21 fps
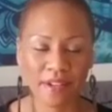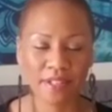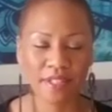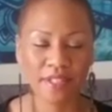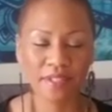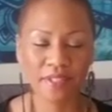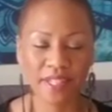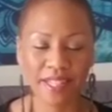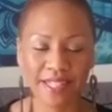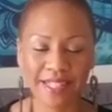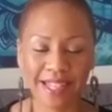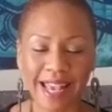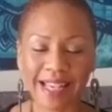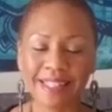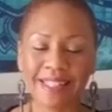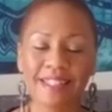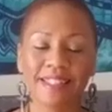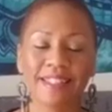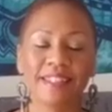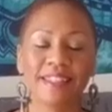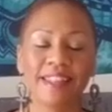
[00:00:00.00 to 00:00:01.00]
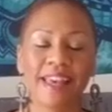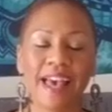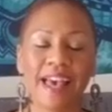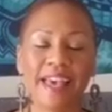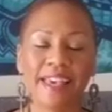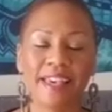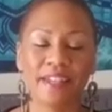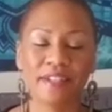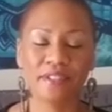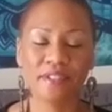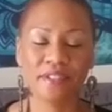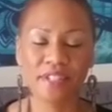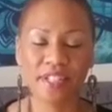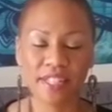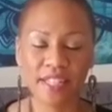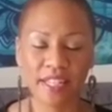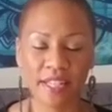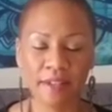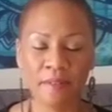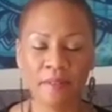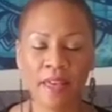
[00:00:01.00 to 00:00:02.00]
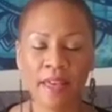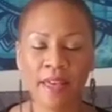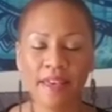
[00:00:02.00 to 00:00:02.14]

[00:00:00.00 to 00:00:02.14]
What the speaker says: So connecting to that energy,